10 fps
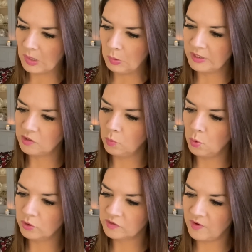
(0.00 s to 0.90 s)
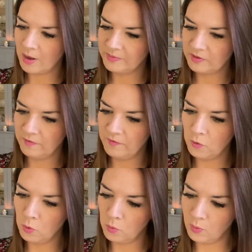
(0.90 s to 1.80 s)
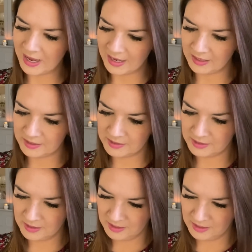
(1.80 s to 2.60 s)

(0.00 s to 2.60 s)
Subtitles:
Winter Walks for up to 4 weeks.